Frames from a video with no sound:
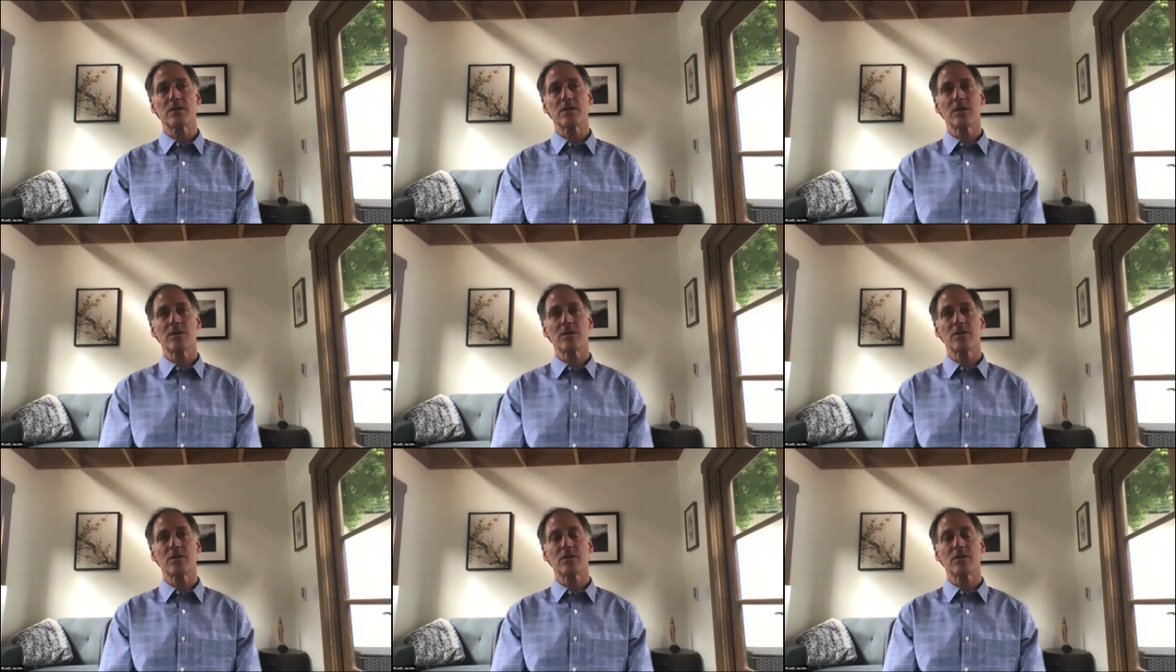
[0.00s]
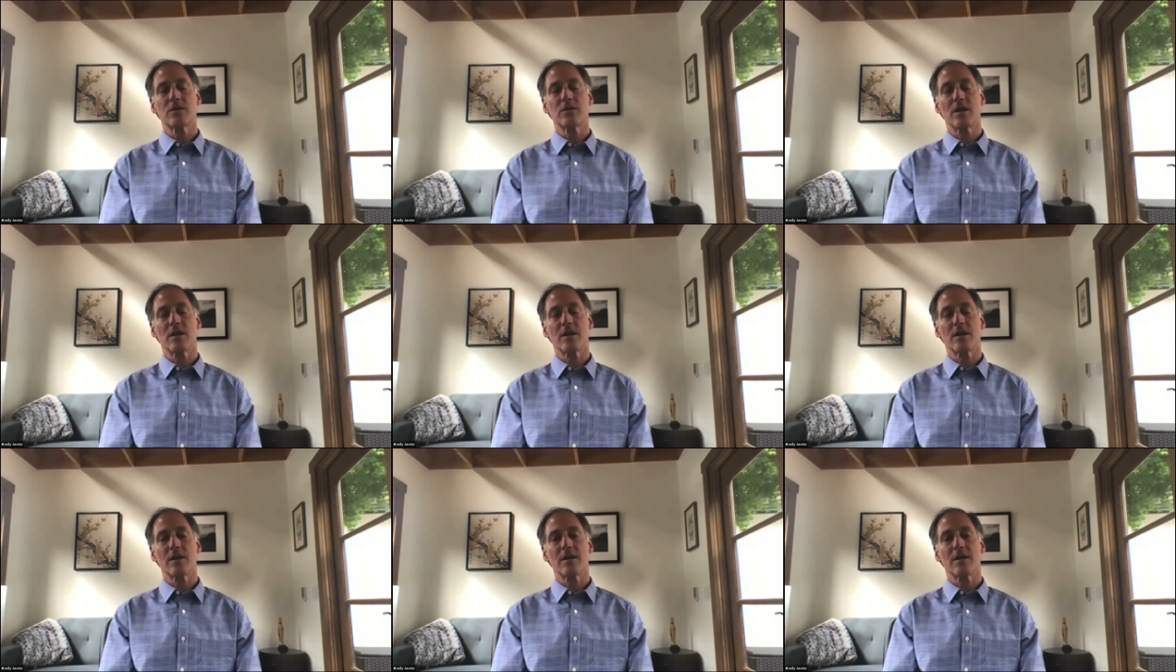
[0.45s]
since
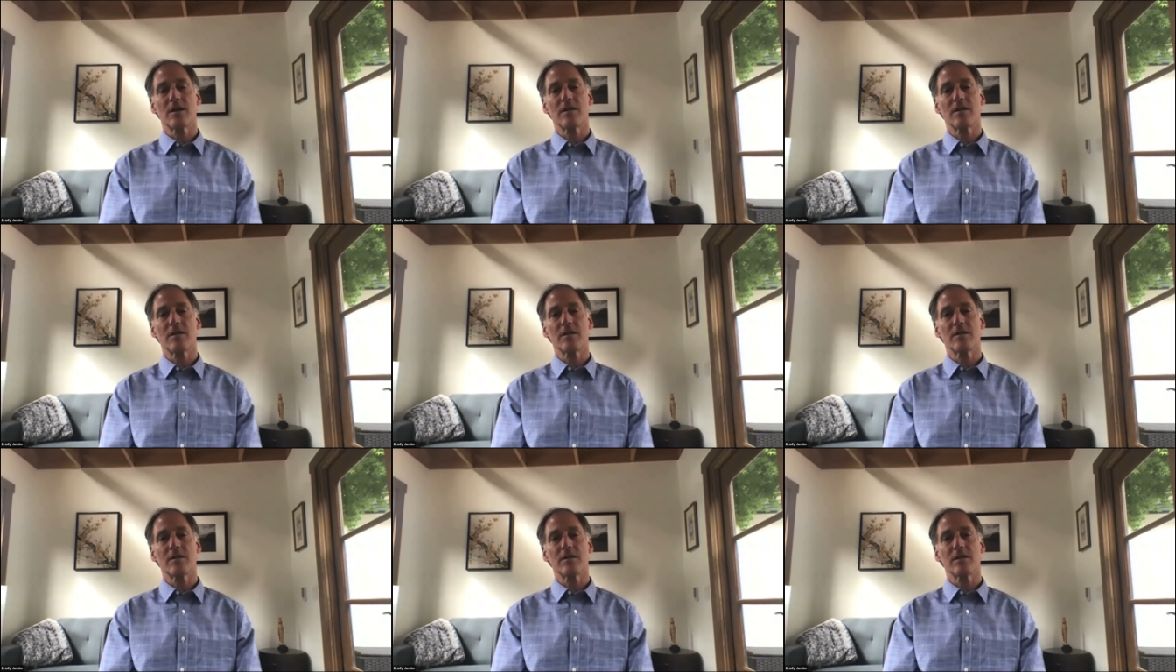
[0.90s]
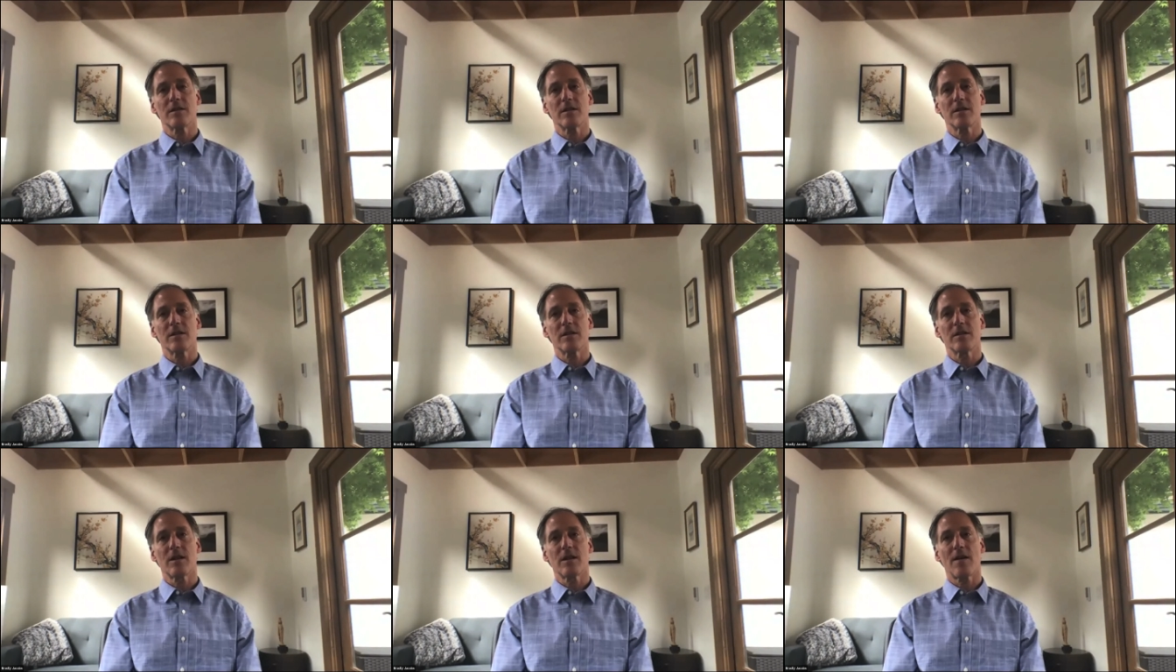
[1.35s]
the
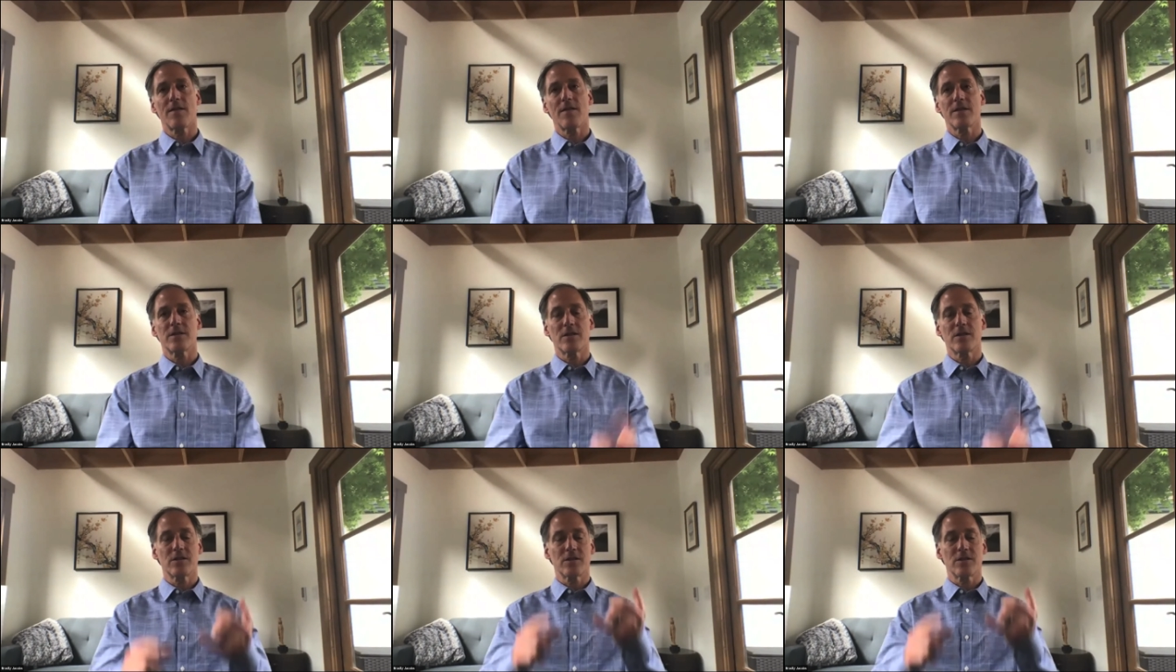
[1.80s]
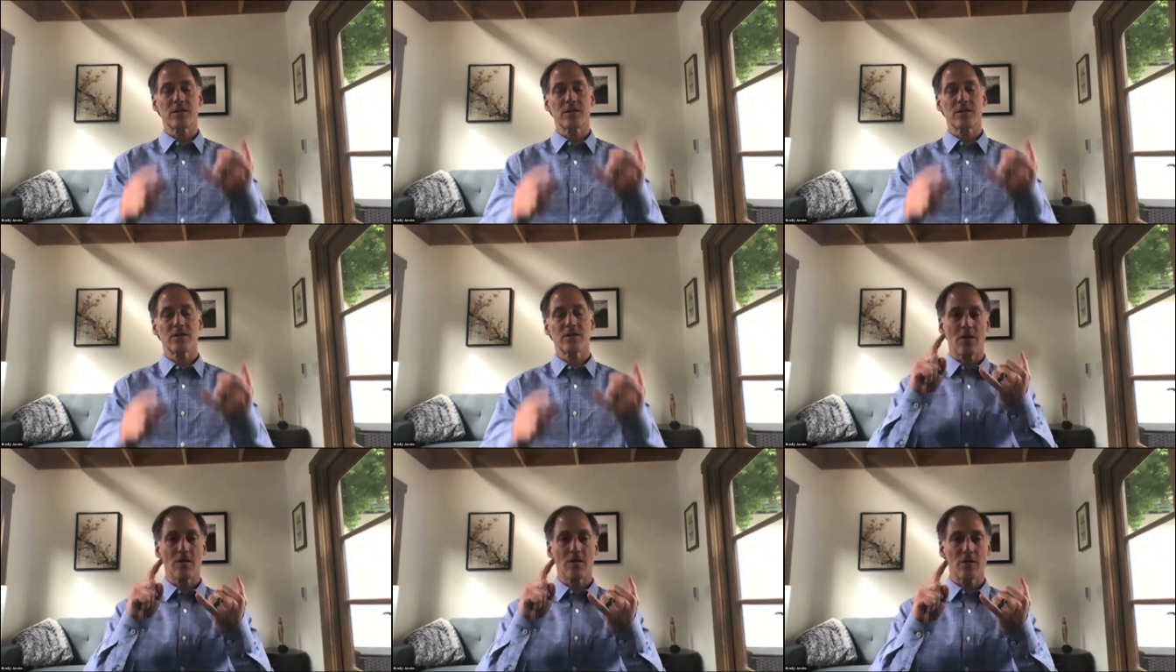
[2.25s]
a lot of this is you
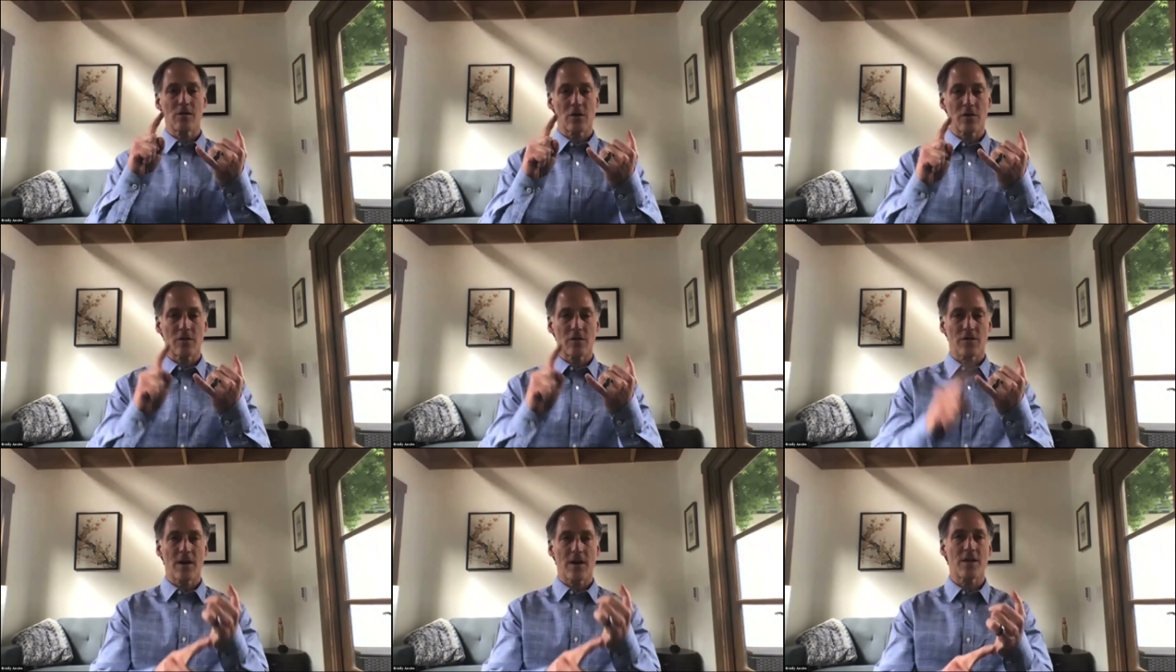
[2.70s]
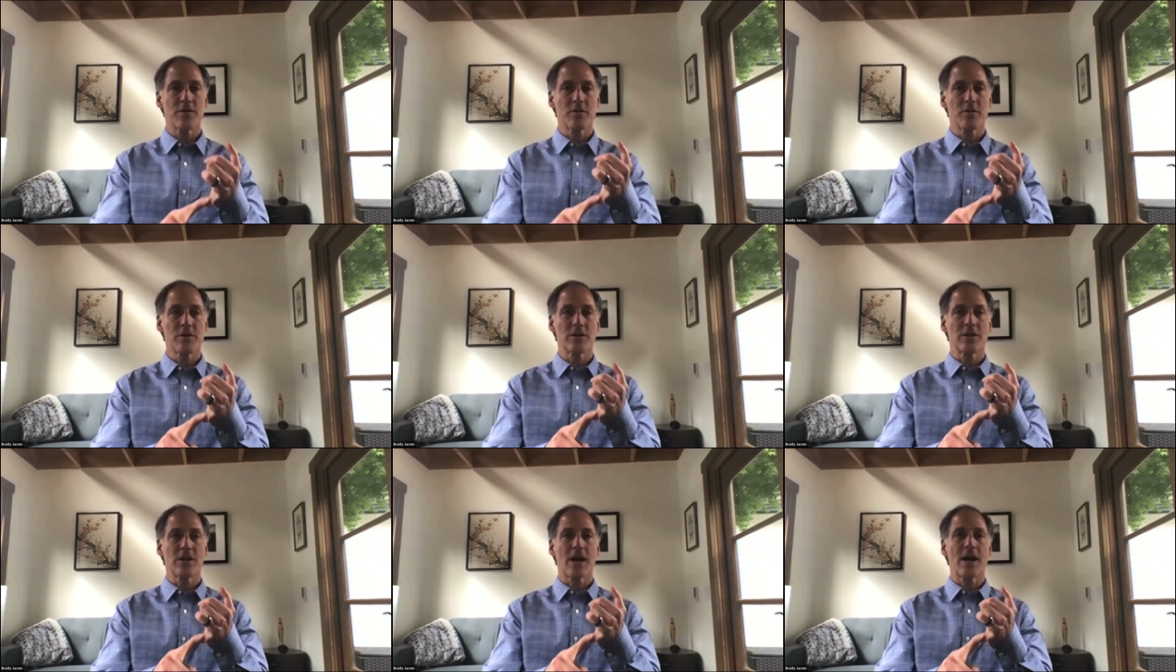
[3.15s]
know you can find
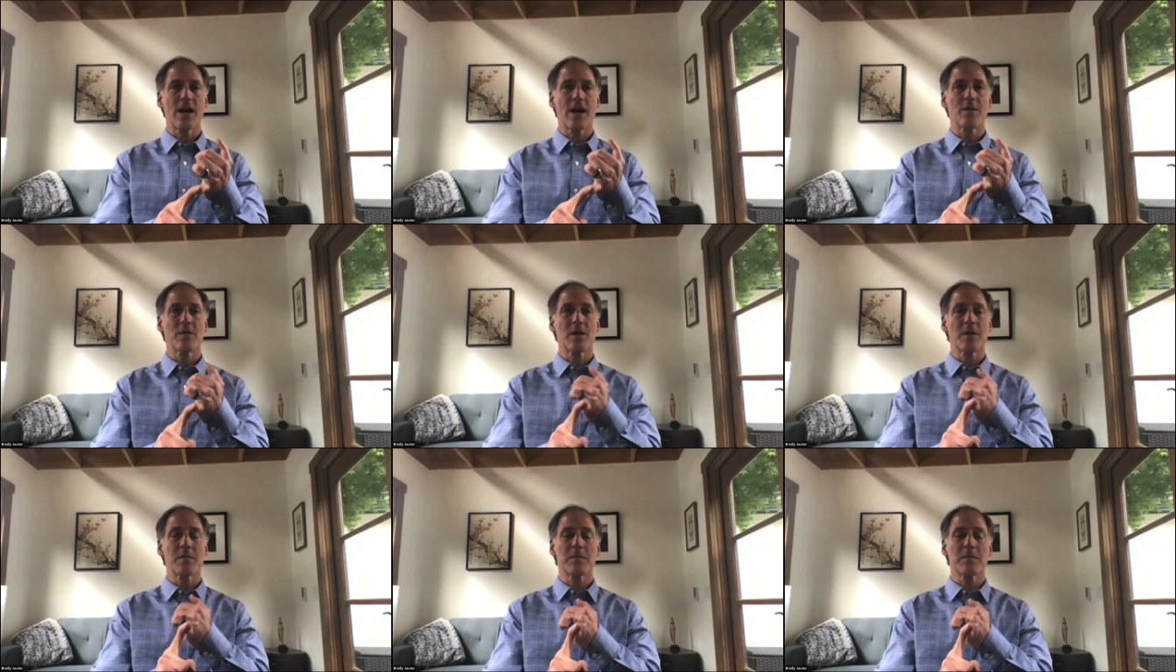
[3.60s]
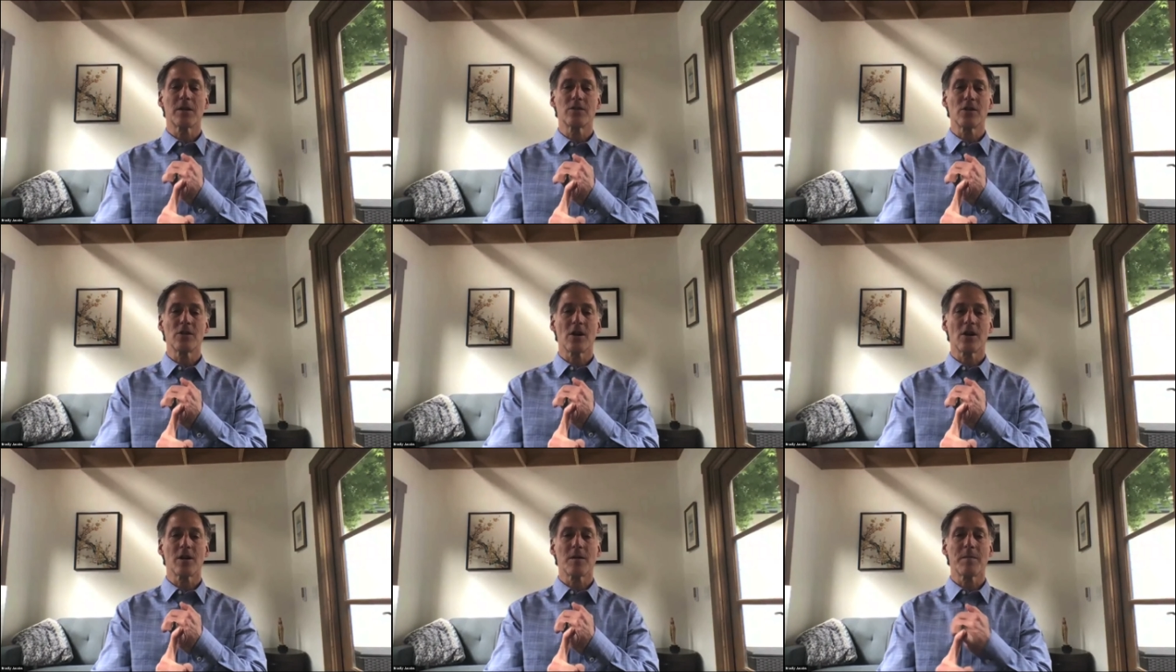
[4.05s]
through the diet what I'm going to
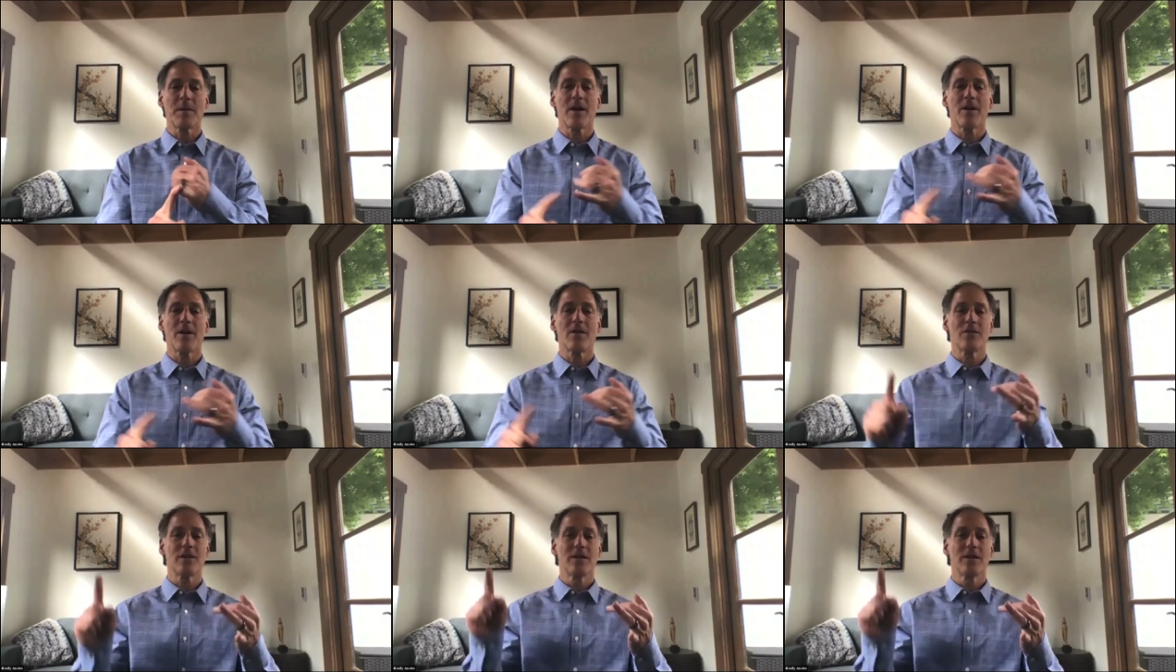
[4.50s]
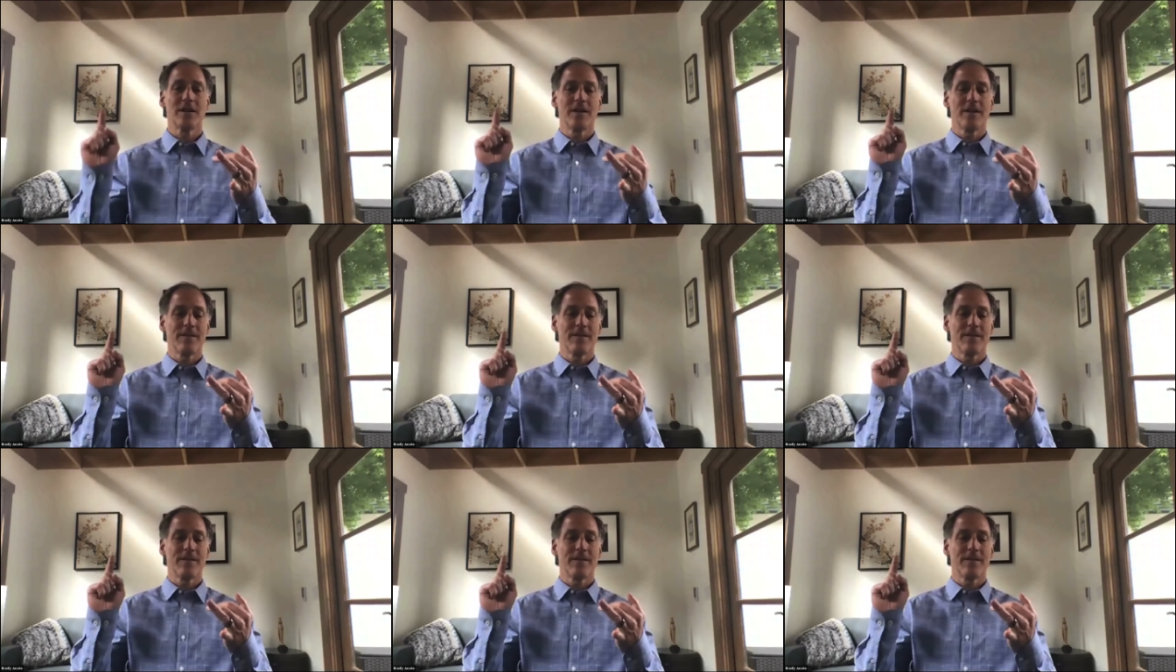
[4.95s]
talk about.